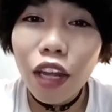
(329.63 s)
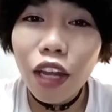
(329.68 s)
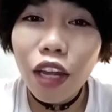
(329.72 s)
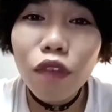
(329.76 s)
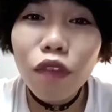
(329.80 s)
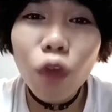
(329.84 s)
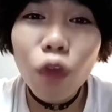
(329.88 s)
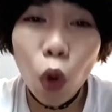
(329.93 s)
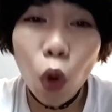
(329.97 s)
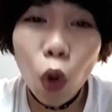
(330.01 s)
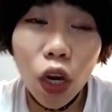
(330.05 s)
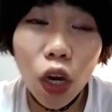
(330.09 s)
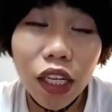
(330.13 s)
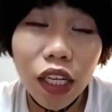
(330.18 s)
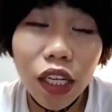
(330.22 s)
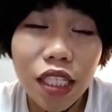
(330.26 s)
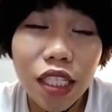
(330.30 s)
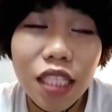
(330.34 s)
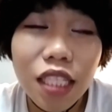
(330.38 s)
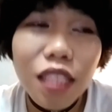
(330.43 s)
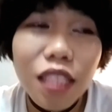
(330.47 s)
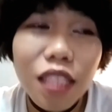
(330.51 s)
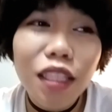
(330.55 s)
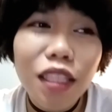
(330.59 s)
And of
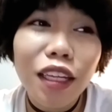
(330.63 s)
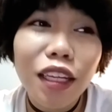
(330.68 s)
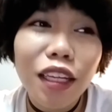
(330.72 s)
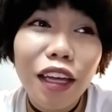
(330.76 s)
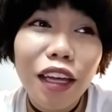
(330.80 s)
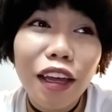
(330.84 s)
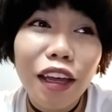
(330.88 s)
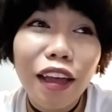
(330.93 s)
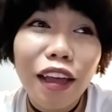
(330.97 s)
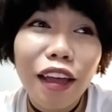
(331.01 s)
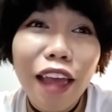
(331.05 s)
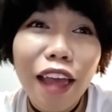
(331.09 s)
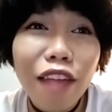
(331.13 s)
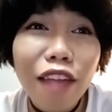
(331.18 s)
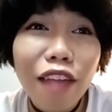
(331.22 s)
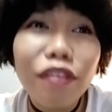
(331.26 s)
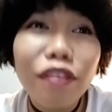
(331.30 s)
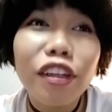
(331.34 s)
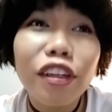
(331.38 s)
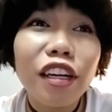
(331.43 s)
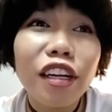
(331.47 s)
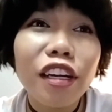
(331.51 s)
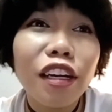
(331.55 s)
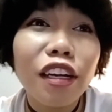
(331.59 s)
course, the
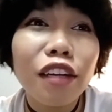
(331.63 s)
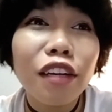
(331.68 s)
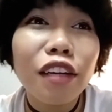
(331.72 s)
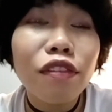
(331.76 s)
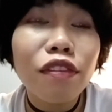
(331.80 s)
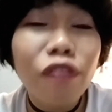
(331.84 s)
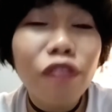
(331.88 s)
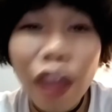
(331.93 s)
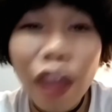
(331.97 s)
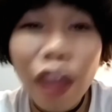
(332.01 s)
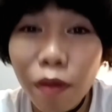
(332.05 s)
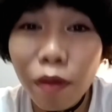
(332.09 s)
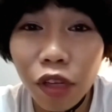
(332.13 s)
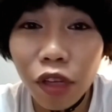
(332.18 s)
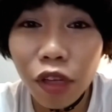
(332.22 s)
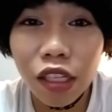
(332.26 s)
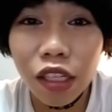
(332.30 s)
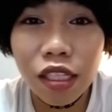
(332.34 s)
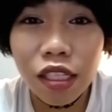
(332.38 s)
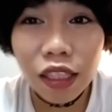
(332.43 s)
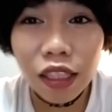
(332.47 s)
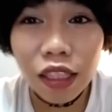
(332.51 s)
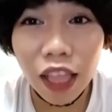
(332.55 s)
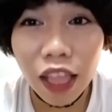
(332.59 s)

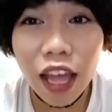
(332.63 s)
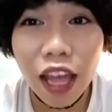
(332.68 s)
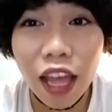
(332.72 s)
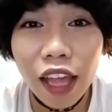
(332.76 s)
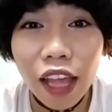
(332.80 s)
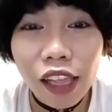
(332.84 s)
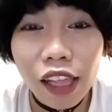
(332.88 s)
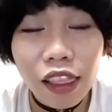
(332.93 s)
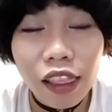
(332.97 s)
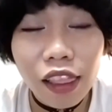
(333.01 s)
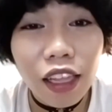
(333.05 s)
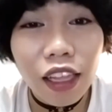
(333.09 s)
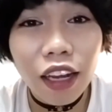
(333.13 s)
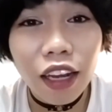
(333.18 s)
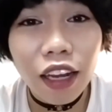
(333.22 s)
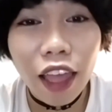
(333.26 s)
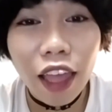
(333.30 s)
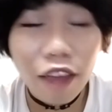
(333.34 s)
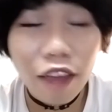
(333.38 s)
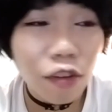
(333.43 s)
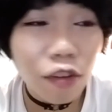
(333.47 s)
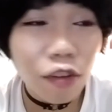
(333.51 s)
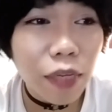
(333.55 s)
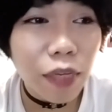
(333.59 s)
ever-famous line that
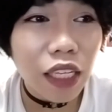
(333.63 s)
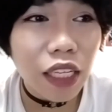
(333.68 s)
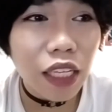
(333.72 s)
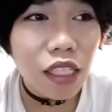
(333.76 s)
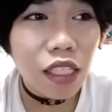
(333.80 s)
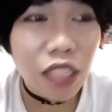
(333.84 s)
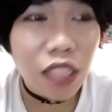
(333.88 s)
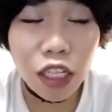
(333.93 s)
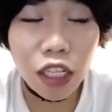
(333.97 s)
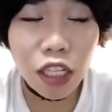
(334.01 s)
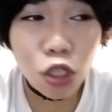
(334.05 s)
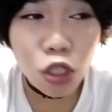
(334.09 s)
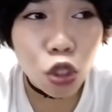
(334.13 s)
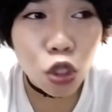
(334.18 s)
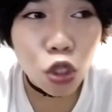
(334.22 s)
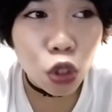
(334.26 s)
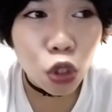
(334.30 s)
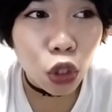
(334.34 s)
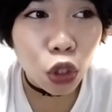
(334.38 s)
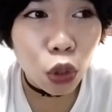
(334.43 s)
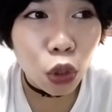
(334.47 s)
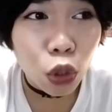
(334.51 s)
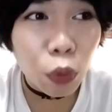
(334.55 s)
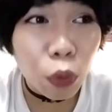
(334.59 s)
everybody says
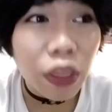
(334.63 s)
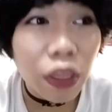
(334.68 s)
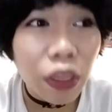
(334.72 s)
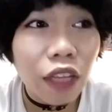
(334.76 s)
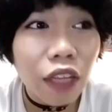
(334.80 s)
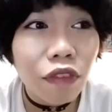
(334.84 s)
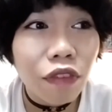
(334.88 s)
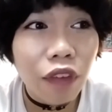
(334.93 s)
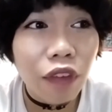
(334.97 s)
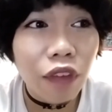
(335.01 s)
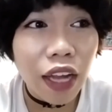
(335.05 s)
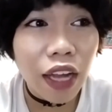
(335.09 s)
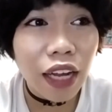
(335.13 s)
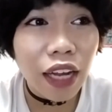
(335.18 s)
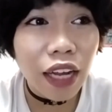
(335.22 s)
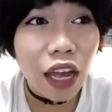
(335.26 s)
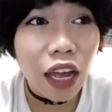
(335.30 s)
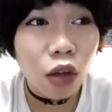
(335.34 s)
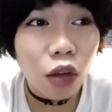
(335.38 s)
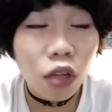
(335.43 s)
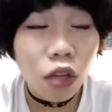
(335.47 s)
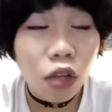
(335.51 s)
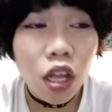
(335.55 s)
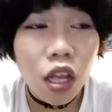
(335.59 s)
to you when they find
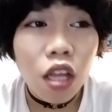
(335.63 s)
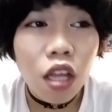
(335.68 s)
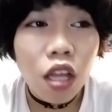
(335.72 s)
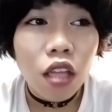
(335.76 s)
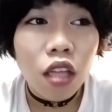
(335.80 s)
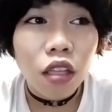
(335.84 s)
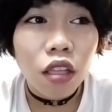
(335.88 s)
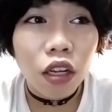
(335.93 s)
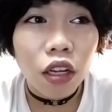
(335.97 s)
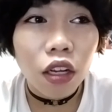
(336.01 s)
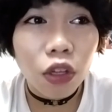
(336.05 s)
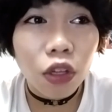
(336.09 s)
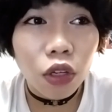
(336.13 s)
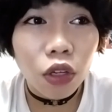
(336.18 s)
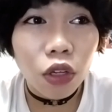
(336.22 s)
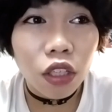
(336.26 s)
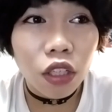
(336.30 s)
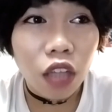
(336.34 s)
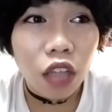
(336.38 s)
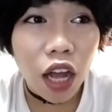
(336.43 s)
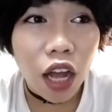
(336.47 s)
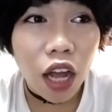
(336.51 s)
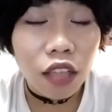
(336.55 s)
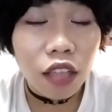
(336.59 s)
out that
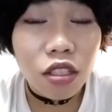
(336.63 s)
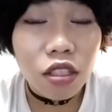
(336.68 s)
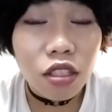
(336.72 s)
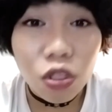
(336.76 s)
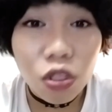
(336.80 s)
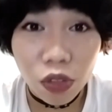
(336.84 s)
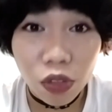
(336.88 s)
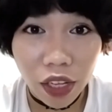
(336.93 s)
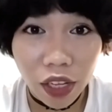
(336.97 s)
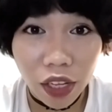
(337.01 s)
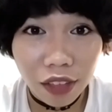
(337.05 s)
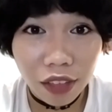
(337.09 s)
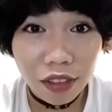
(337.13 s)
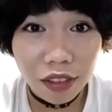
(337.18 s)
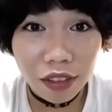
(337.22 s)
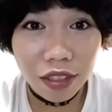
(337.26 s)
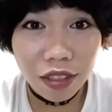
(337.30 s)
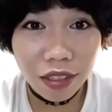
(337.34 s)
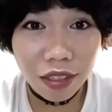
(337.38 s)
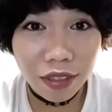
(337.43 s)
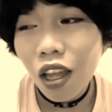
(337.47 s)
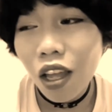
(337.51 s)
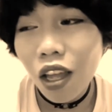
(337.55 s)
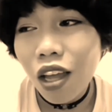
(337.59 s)
you're not straight.
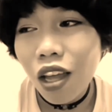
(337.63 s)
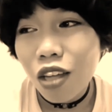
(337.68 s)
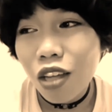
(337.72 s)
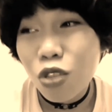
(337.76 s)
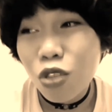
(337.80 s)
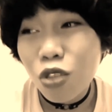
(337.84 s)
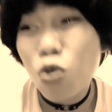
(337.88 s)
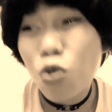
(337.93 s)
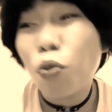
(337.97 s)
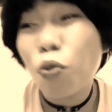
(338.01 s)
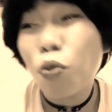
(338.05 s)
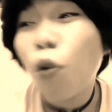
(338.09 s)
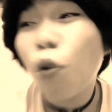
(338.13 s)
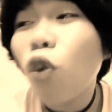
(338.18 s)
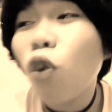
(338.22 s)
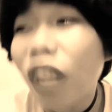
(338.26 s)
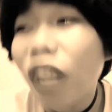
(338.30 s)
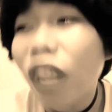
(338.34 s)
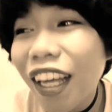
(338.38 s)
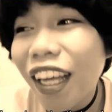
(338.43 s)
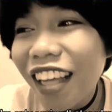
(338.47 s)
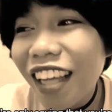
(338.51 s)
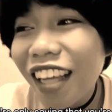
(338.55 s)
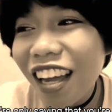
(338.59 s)

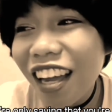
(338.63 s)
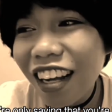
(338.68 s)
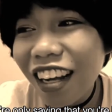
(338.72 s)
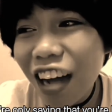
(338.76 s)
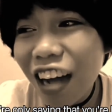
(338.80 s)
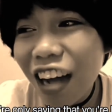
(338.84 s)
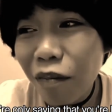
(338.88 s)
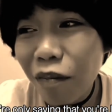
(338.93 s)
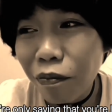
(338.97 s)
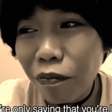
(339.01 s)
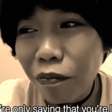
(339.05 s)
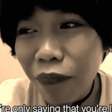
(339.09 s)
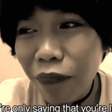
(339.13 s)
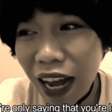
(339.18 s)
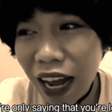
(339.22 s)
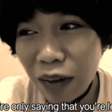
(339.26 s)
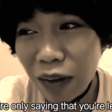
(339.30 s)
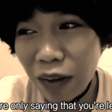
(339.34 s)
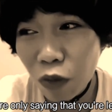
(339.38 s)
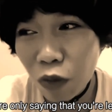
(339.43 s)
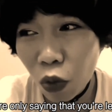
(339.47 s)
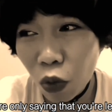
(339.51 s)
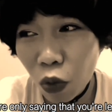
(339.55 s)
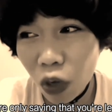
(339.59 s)
Subong na naya,
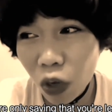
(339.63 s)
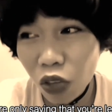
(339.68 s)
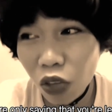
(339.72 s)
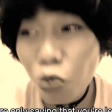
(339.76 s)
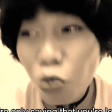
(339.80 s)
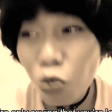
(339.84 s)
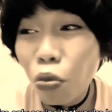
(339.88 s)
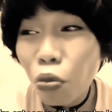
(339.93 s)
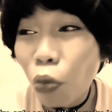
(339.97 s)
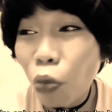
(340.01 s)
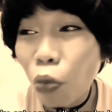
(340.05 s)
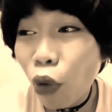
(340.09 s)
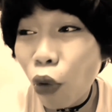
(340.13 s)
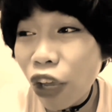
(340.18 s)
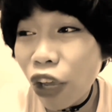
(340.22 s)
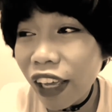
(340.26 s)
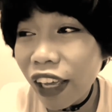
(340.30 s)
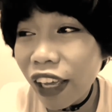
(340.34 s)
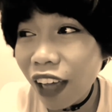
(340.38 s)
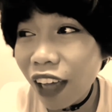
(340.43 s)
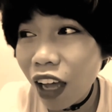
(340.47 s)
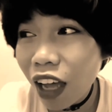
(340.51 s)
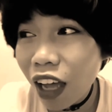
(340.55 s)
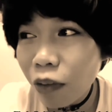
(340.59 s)
ginahambal mo nga tumboy
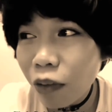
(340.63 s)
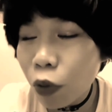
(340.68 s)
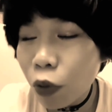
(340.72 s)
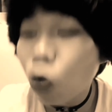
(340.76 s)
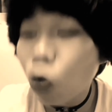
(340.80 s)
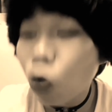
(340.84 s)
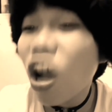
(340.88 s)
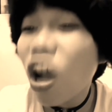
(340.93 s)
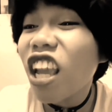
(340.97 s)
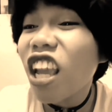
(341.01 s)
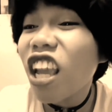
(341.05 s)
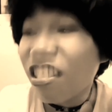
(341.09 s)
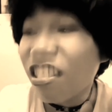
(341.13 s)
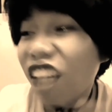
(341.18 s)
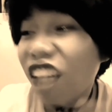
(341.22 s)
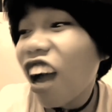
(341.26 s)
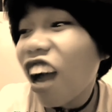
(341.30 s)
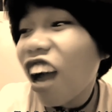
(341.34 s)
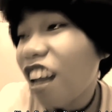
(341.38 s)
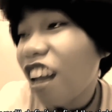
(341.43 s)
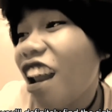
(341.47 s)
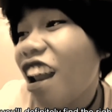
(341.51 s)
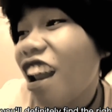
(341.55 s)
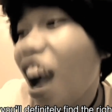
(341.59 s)
ka, pero
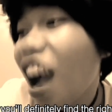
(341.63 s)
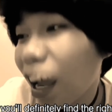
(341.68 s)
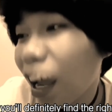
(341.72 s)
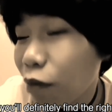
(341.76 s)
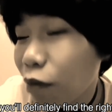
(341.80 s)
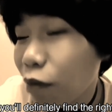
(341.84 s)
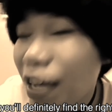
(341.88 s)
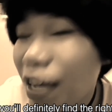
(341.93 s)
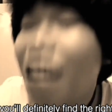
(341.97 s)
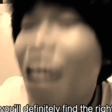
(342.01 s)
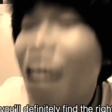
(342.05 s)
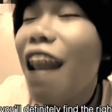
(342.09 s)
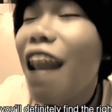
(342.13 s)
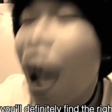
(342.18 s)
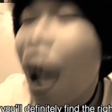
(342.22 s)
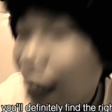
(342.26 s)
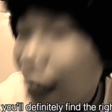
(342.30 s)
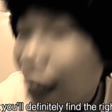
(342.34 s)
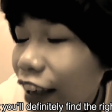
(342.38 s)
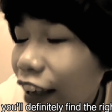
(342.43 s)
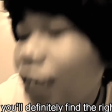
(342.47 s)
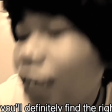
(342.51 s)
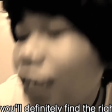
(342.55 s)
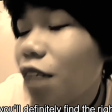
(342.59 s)
kakita ka lalaki, ni
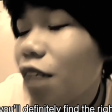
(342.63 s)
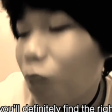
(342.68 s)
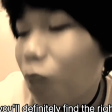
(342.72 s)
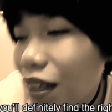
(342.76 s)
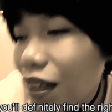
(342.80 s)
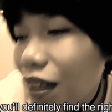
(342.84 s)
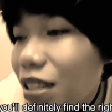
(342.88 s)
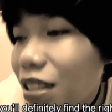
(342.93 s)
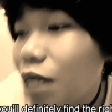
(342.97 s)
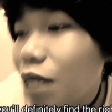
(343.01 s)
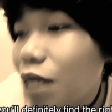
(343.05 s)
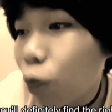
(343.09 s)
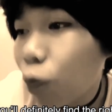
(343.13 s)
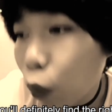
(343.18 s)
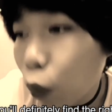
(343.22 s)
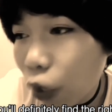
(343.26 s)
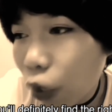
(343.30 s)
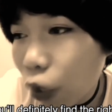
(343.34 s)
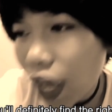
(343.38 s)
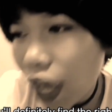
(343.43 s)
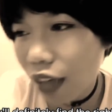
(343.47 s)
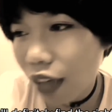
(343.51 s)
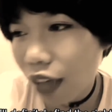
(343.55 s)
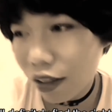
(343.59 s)
lalaki, ginaya para
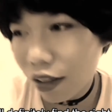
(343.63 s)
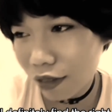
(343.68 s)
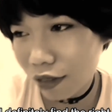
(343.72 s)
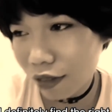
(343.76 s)
sinuya.